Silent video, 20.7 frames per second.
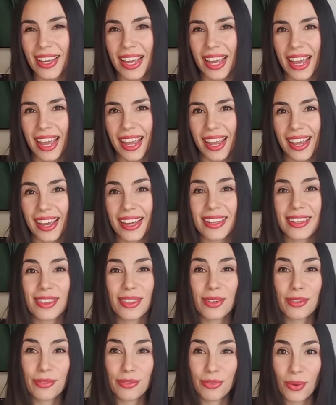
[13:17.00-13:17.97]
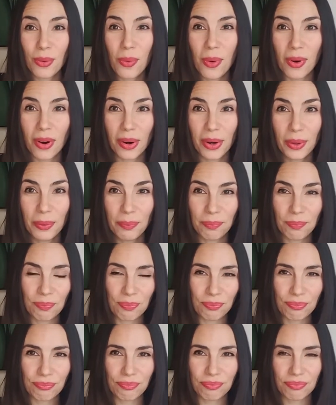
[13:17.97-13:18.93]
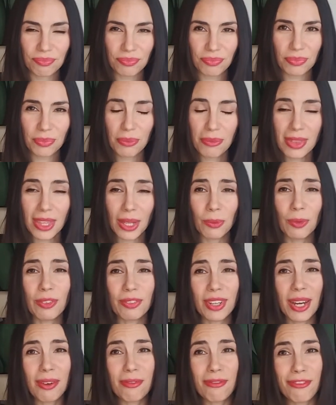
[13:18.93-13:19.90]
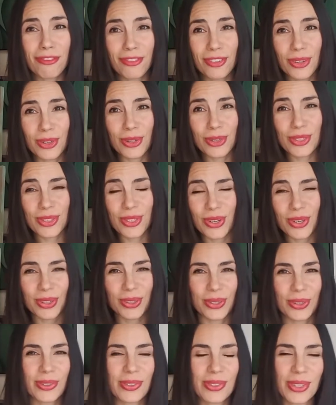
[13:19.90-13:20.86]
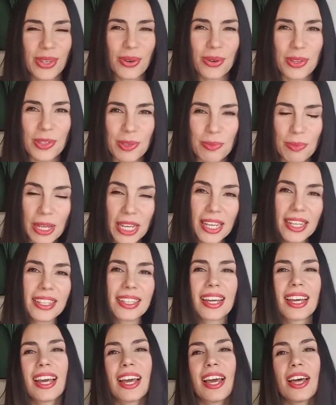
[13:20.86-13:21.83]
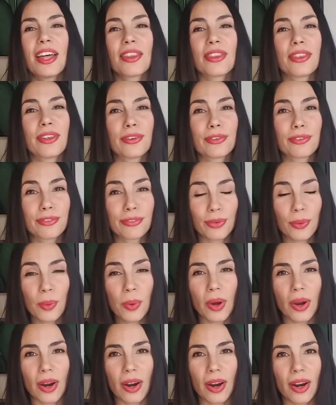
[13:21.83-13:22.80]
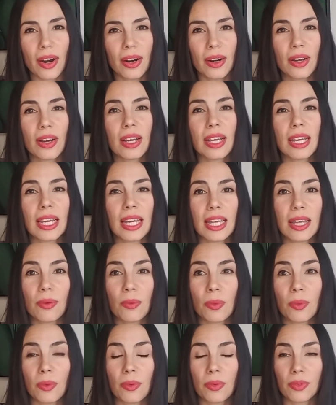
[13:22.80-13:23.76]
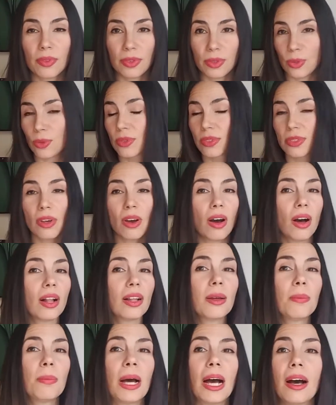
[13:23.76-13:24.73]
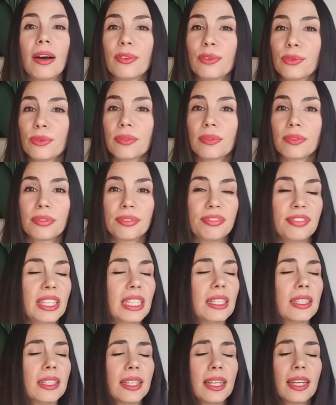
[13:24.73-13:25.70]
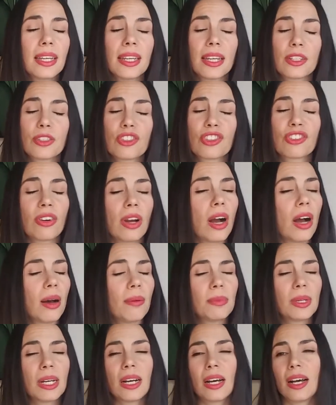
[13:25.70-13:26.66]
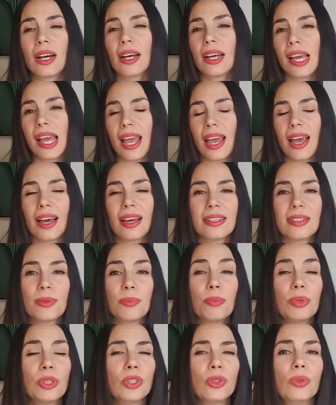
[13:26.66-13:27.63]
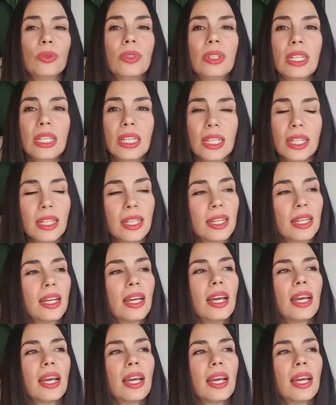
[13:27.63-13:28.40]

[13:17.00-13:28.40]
And the 4, we've come full circle, so to speak. The 4, who's all about feeling and drama and beauty,